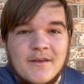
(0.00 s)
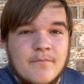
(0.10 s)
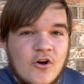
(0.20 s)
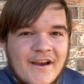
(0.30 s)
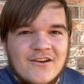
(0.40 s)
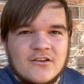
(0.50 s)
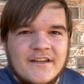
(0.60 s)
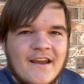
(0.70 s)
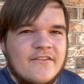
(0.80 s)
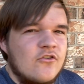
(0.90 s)
the blade on
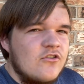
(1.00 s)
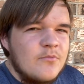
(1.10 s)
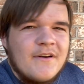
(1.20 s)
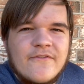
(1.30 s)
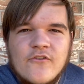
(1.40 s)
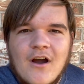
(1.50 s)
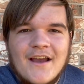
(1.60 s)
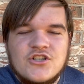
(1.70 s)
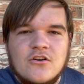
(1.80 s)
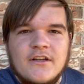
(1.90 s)
it, it has a little bit of
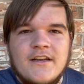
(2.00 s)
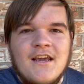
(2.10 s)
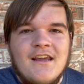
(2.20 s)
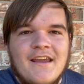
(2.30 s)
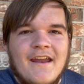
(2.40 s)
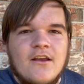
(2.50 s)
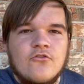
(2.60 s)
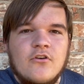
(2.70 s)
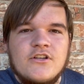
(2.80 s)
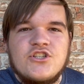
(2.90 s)
flash on it and it
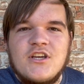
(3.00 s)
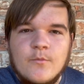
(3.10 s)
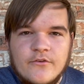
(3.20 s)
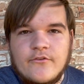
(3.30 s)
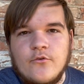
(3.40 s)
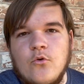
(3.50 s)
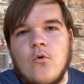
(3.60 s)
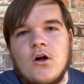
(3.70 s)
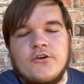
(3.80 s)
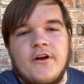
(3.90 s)
really shimmers through the
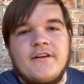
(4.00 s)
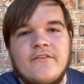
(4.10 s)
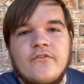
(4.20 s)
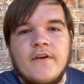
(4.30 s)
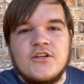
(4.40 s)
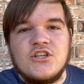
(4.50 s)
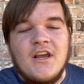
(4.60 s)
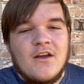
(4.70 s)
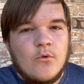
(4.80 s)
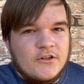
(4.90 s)
water. And these fish,
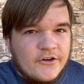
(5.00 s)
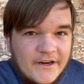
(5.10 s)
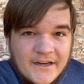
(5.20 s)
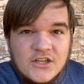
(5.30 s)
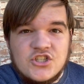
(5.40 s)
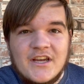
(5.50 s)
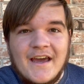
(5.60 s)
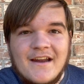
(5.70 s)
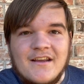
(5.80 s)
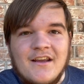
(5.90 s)
when they're eating
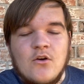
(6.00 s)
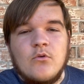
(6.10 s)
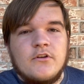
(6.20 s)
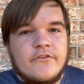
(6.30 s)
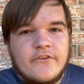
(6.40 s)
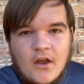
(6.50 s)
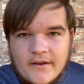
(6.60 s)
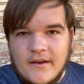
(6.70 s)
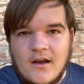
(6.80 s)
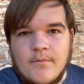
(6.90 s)
shad, when they're
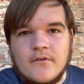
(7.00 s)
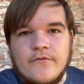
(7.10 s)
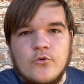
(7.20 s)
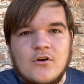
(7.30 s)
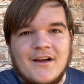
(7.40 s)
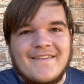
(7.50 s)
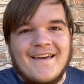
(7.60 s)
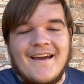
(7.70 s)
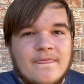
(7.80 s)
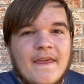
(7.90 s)
stocking up on food like fact
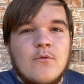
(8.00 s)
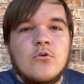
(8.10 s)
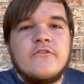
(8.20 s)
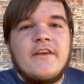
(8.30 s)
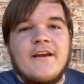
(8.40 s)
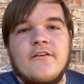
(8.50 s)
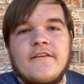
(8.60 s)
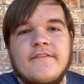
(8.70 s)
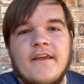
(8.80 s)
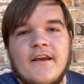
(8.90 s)
that they will tear
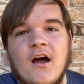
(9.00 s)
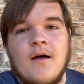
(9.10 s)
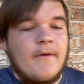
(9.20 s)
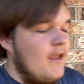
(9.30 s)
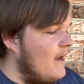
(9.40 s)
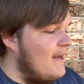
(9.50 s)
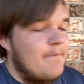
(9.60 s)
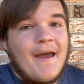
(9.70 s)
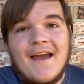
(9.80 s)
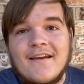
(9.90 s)
this thing up. In a
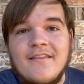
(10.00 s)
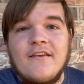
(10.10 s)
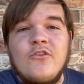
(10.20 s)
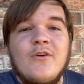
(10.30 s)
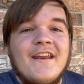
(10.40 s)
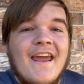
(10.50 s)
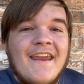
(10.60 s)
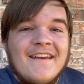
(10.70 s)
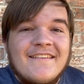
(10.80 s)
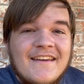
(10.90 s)
pack of these, you get
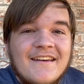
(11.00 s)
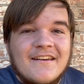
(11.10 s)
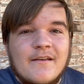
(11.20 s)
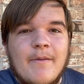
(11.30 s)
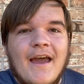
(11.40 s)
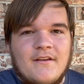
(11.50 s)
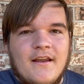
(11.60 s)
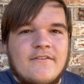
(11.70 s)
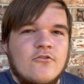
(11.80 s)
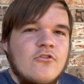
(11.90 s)
18 in a pack.
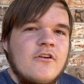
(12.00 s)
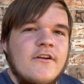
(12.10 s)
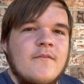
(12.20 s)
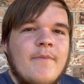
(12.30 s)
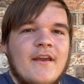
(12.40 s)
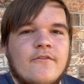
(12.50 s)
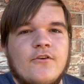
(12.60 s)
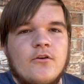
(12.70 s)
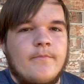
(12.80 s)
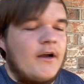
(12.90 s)
It's a really good bang
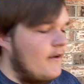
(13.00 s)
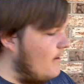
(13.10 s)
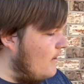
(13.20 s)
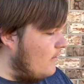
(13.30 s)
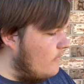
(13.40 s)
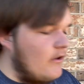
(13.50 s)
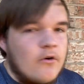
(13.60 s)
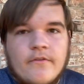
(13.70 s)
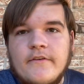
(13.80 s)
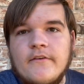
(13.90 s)
for your buck.
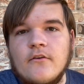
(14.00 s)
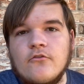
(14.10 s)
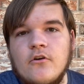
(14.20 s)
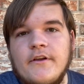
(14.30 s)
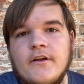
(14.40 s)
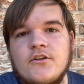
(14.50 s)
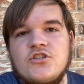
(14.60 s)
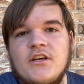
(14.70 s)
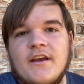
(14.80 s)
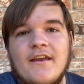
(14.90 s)
So this is a really good
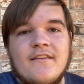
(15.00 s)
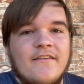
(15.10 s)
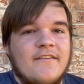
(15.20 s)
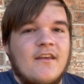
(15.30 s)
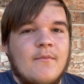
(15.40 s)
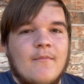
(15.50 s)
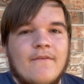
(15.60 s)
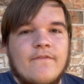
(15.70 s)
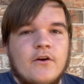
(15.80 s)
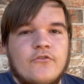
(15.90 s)
jig, and this is gonna be
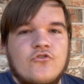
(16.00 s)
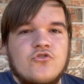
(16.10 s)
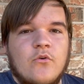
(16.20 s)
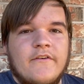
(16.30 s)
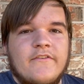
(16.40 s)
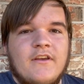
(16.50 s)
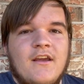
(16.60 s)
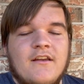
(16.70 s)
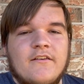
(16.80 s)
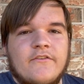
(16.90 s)
my first choice
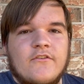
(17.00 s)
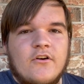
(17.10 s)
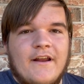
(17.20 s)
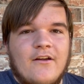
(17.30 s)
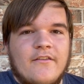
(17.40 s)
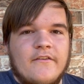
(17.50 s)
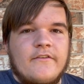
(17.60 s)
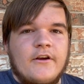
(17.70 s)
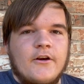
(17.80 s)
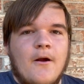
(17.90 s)
to start out
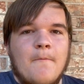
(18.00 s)
this year.